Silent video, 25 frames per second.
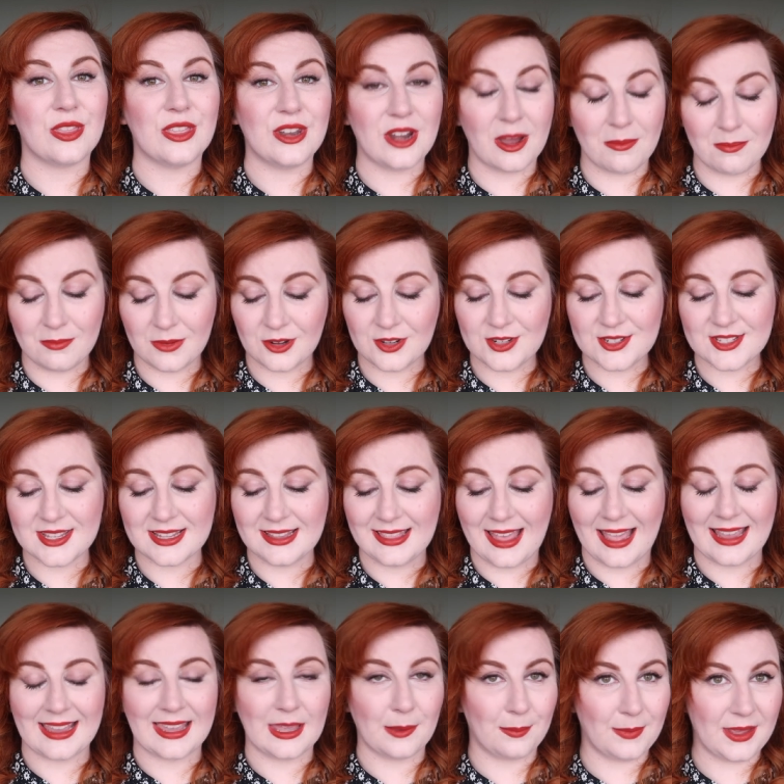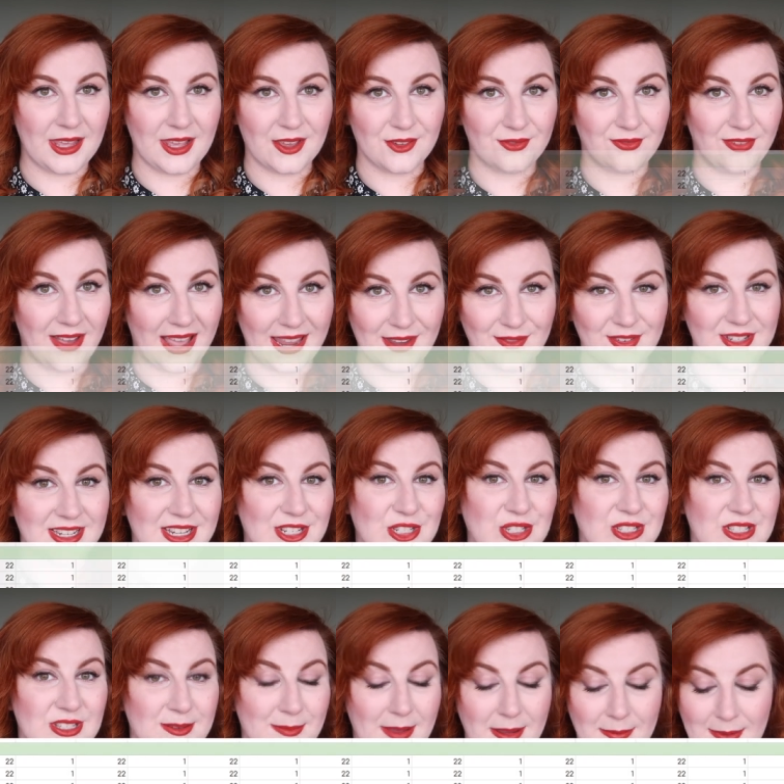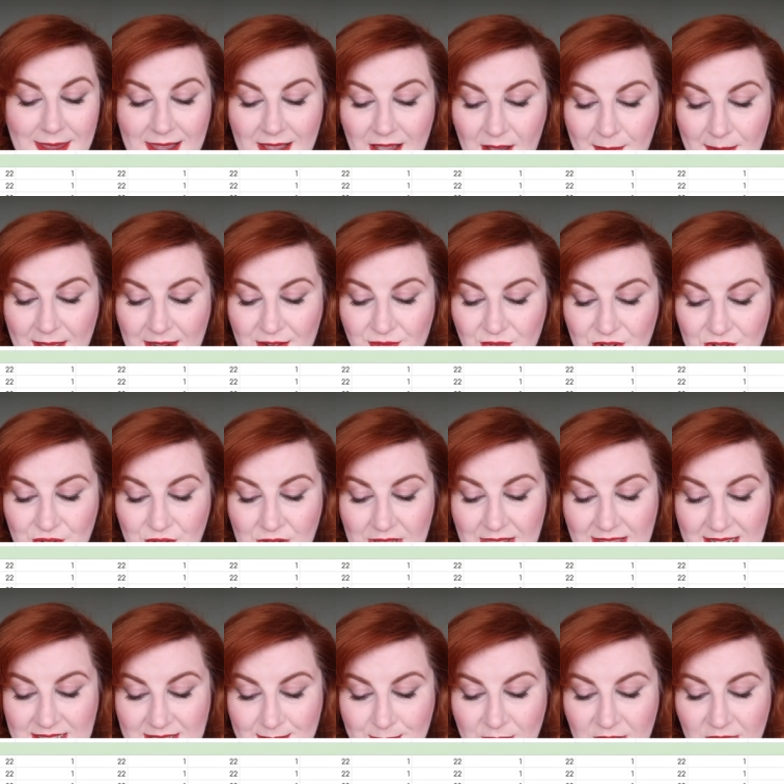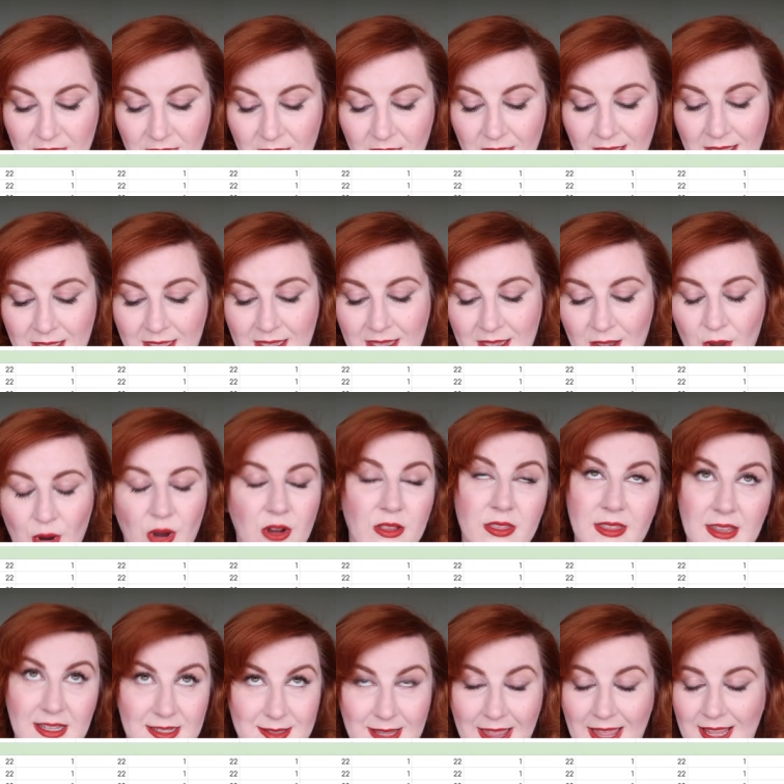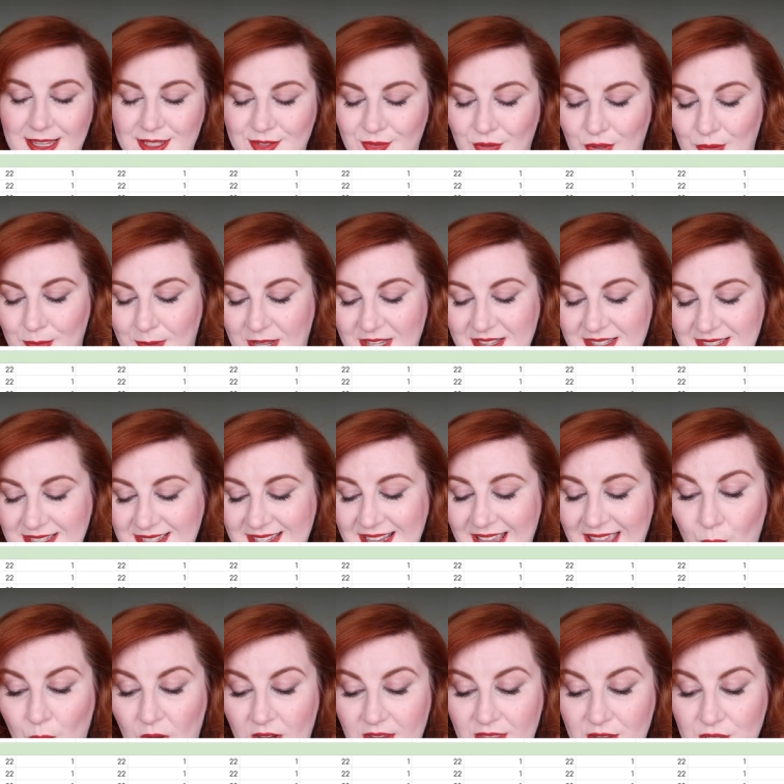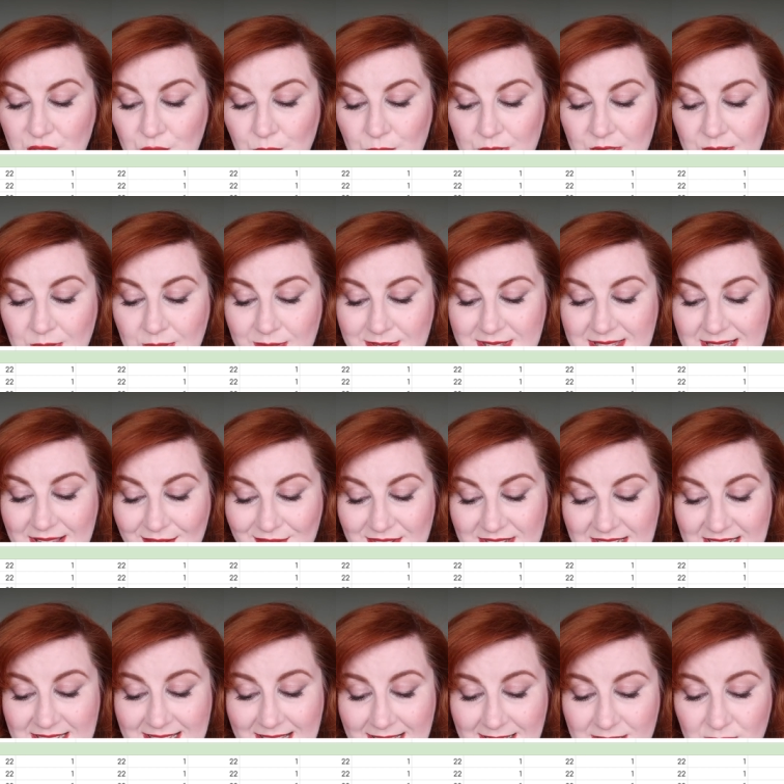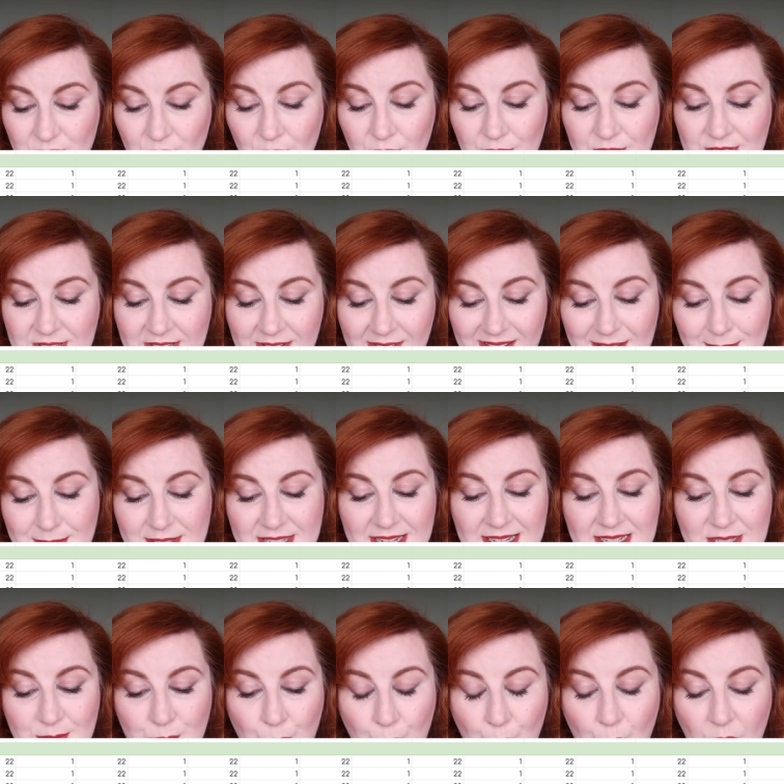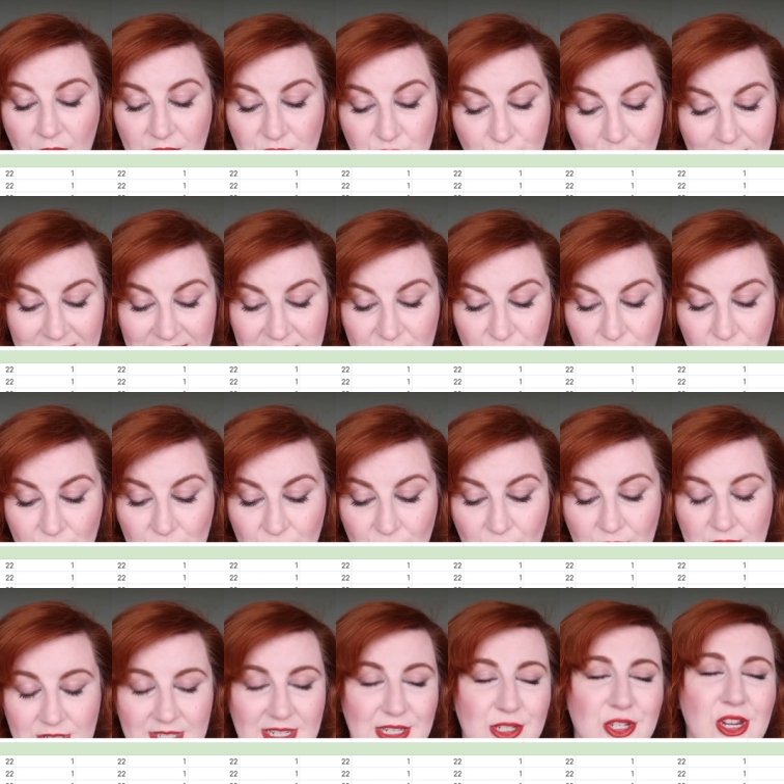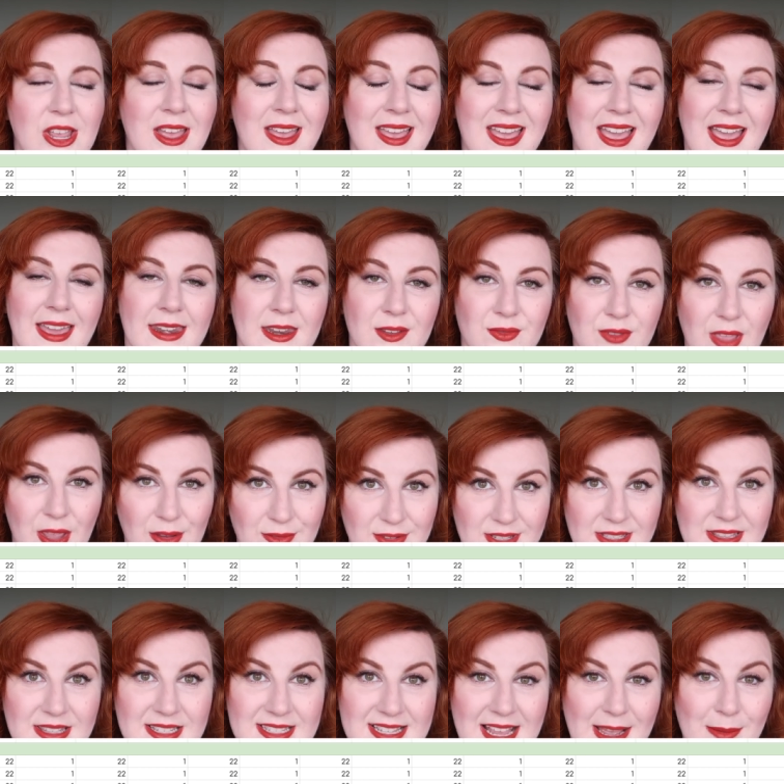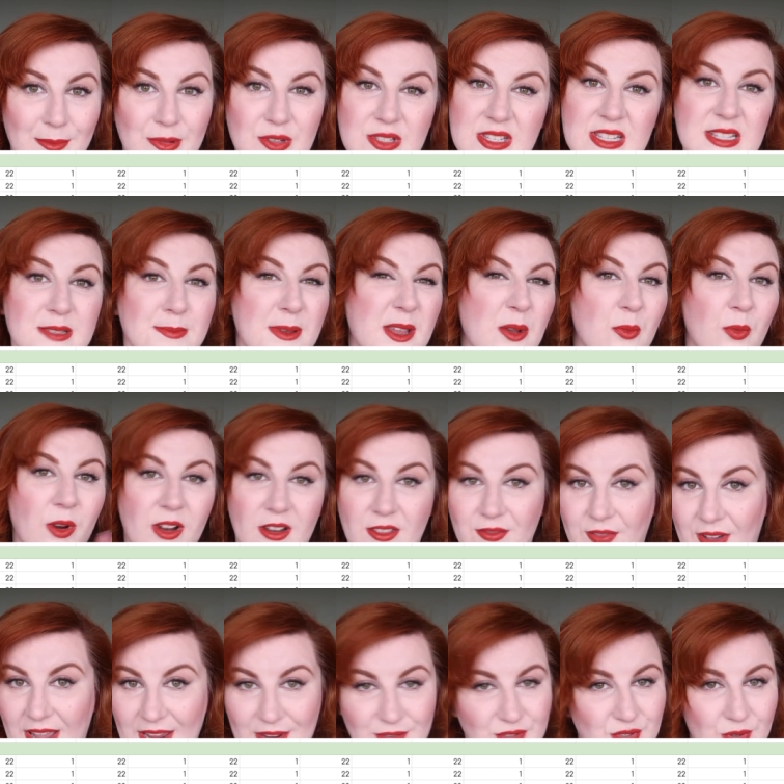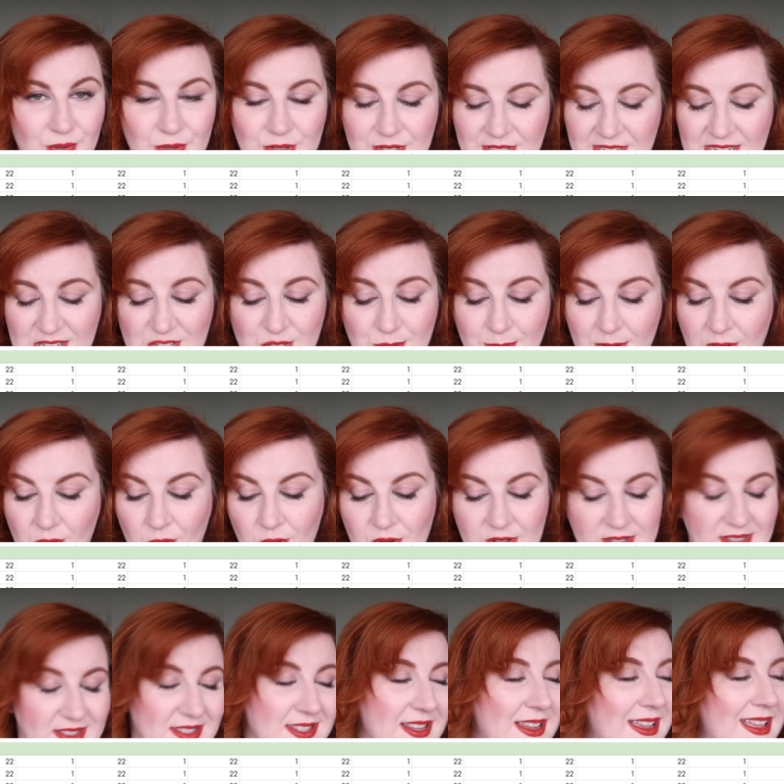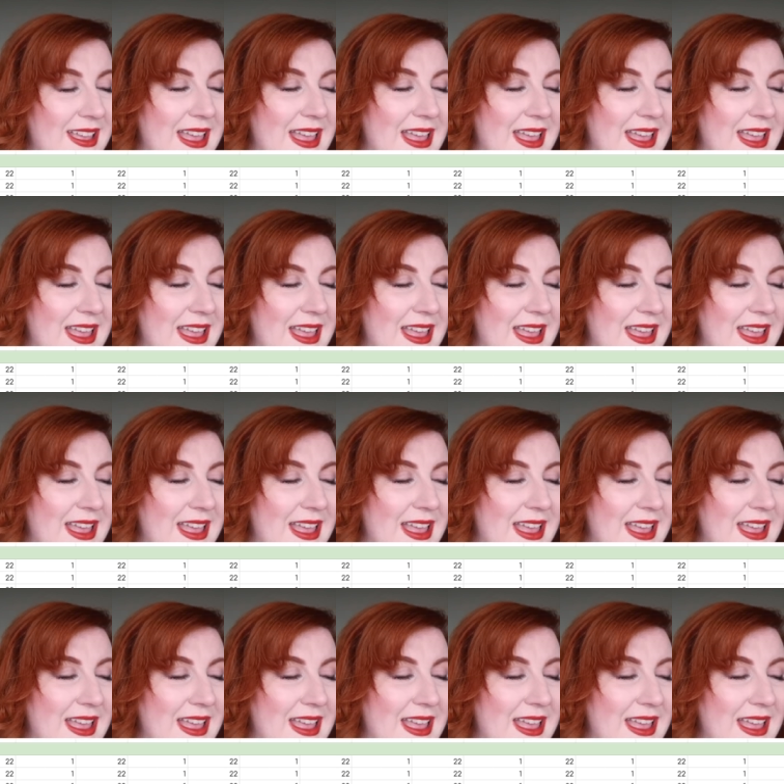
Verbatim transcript: the numbers, that gave me five additions to my makeup inventory this month or these last few months, worth a total of $76. The lipsticks were worth $22 each and I've counted the samples as being worth $5 each because